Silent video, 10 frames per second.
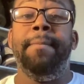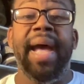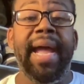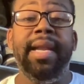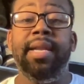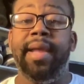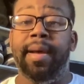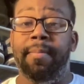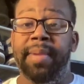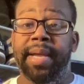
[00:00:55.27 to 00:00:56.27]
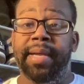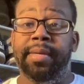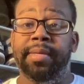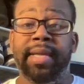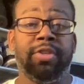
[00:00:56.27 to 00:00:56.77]
Pay the damn man.
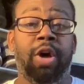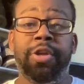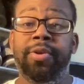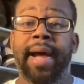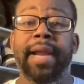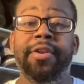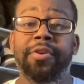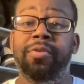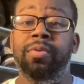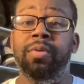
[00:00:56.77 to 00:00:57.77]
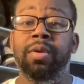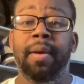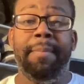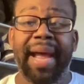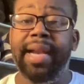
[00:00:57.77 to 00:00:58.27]
That's all you had to do.
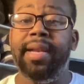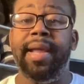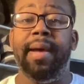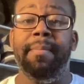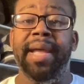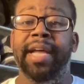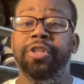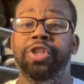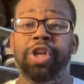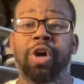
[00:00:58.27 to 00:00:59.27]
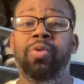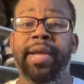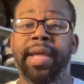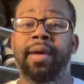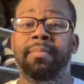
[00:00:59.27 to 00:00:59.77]
Pay the damn man. Show
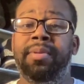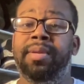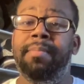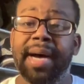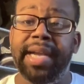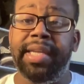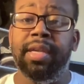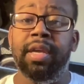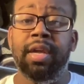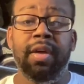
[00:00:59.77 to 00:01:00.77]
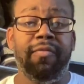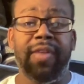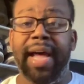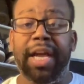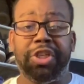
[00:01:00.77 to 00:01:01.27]
him the money.
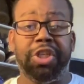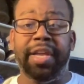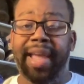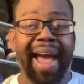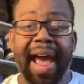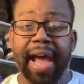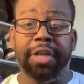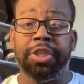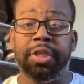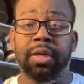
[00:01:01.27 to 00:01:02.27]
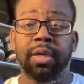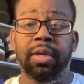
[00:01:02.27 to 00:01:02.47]
Flash the cash.